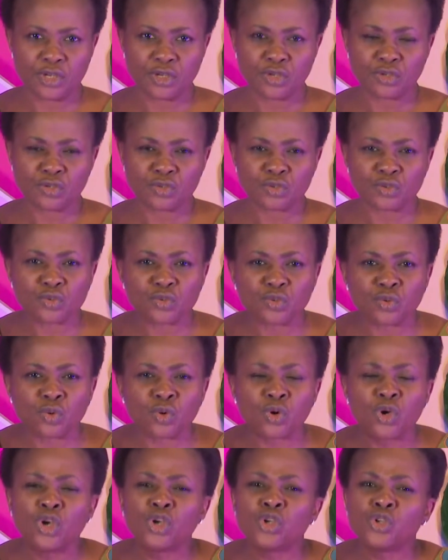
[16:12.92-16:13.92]
You
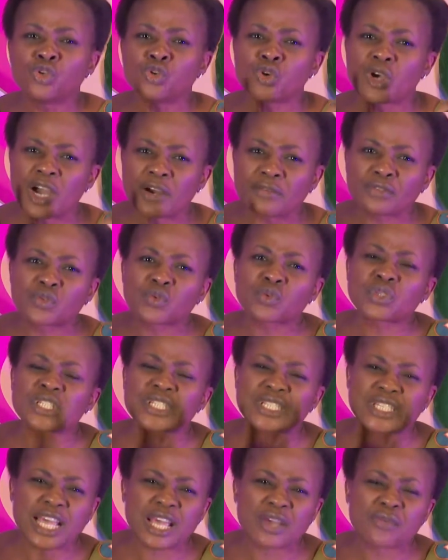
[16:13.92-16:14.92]
know, you have to
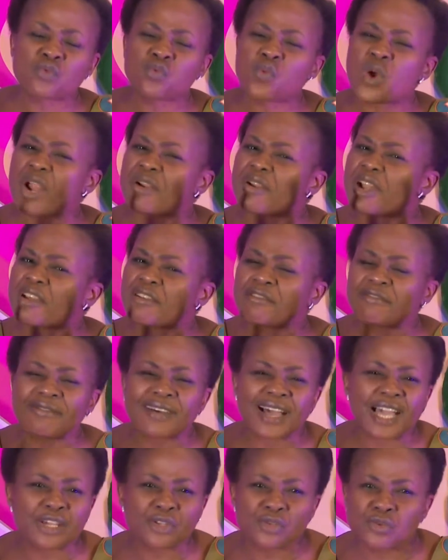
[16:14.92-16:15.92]
serve
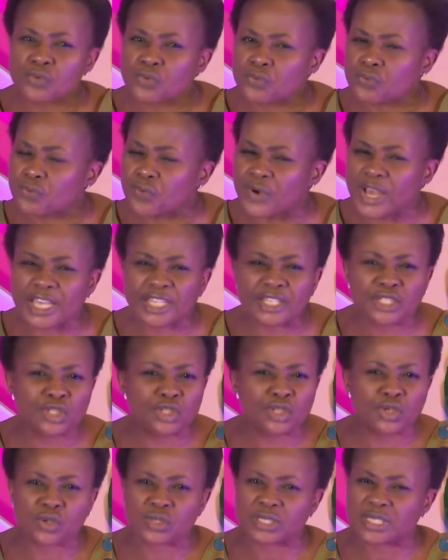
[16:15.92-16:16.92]
wherever you find
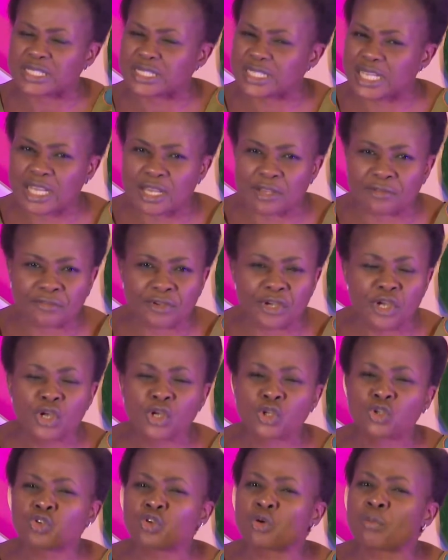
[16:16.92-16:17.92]
yourself,
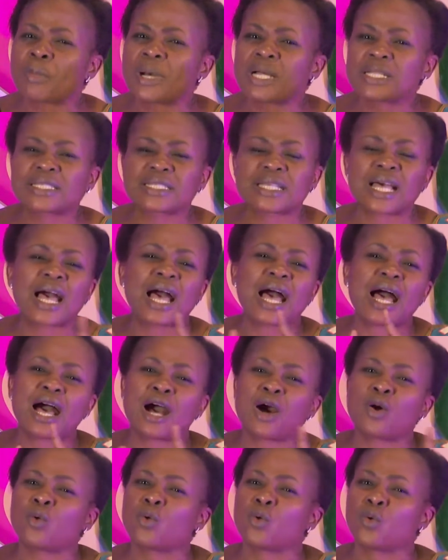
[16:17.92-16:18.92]
no matter
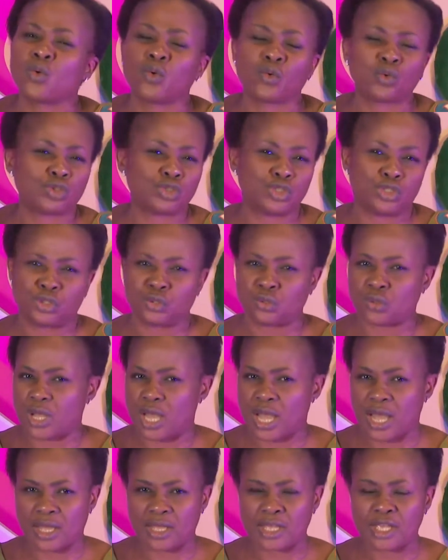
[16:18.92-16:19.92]
how old you
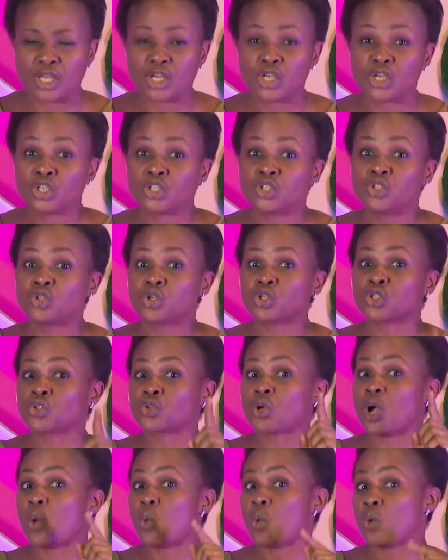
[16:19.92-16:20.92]
are.
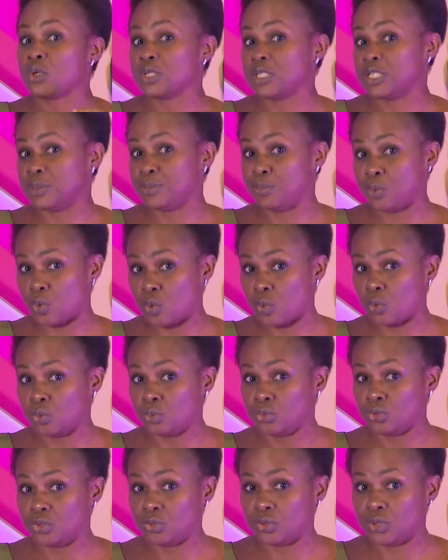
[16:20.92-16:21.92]
Joshua was
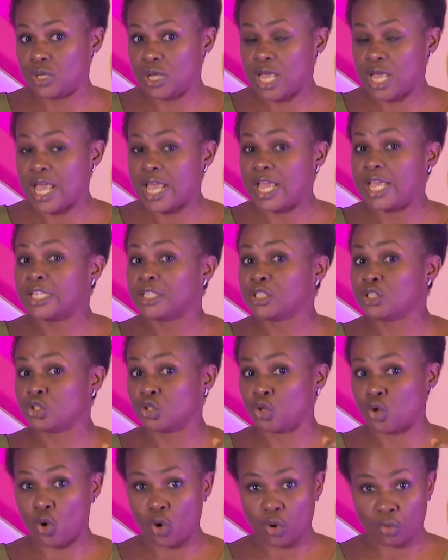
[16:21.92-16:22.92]
bold and
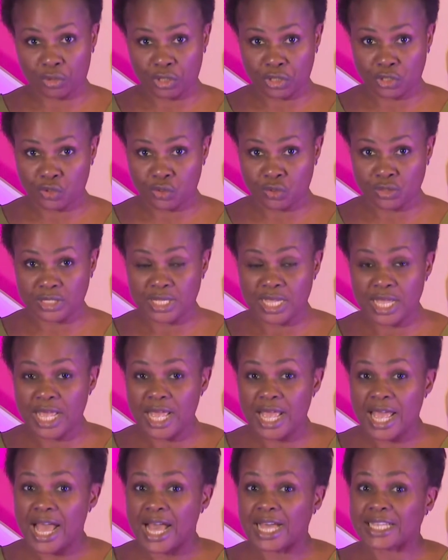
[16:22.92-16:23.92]
courageous,
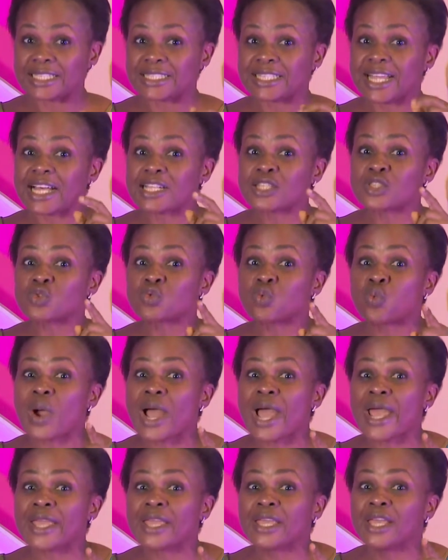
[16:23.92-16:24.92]
and that's
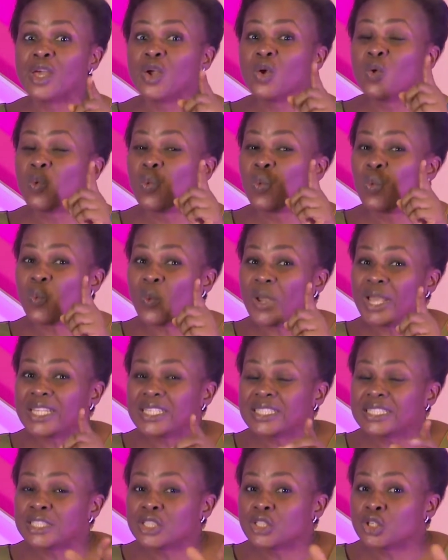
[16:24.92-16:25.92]
why
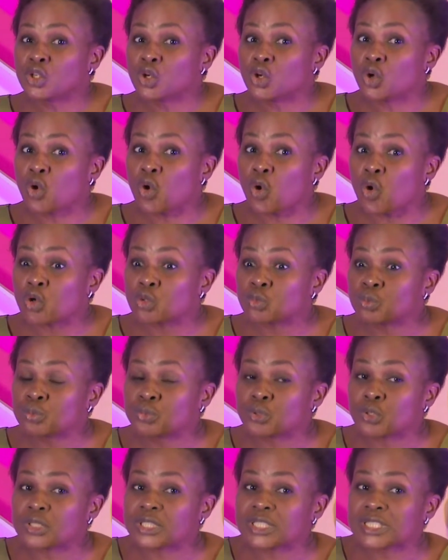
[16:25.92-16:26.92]
when God
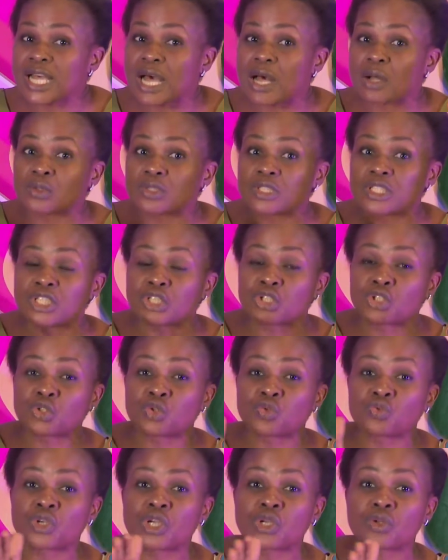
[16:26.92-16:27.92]
brought out the
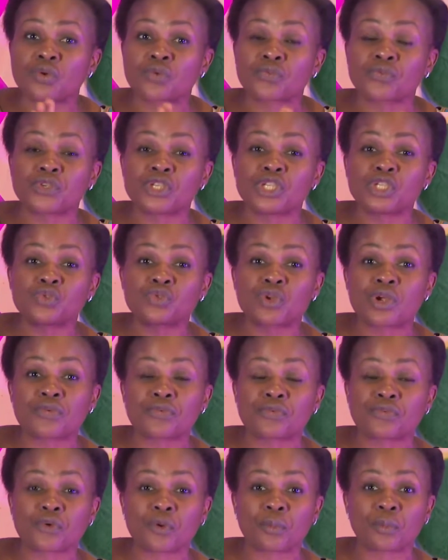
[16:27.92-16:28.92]
children of Israel
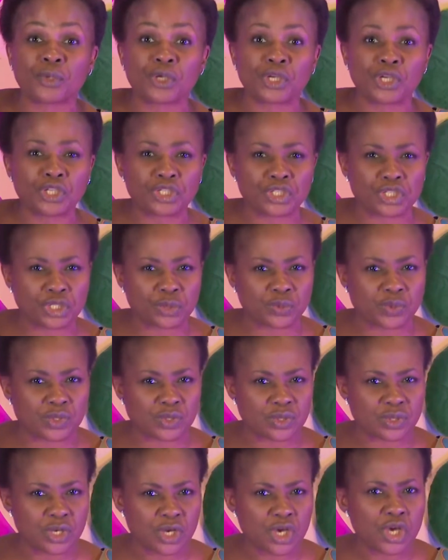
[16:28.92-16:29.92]
from
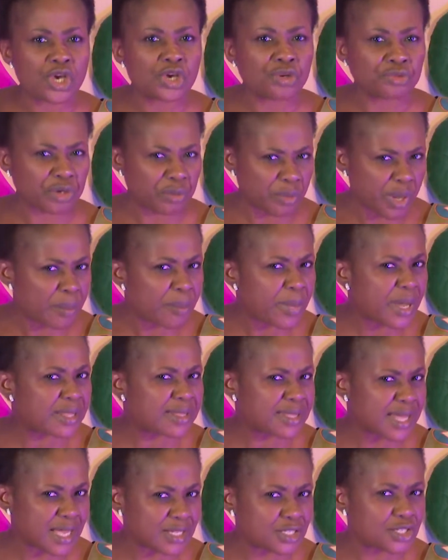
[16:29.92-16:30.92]
Egypt. Remember
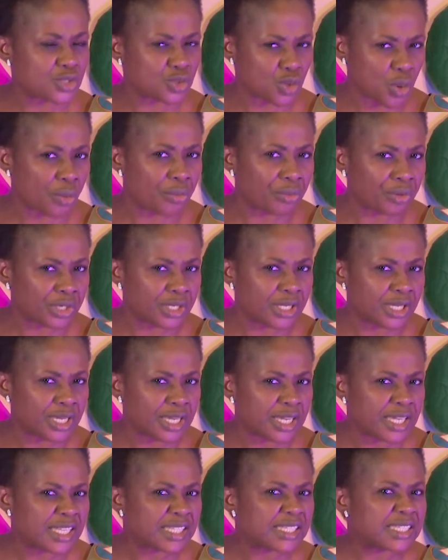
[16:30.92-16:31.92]
that story,
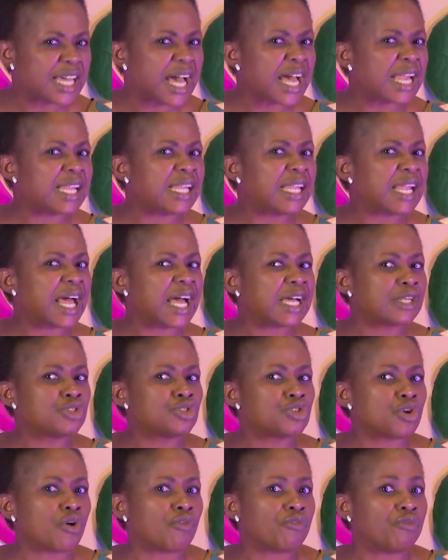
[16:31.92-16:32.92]
that
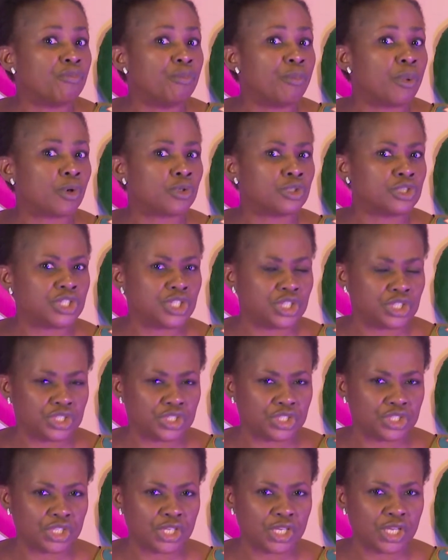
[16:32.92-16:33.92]
land of
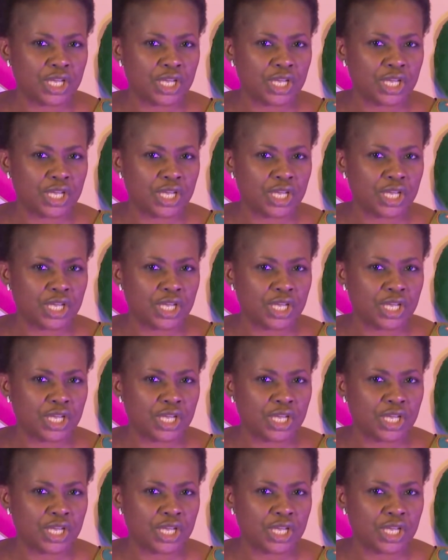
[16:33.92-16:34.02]
bondage.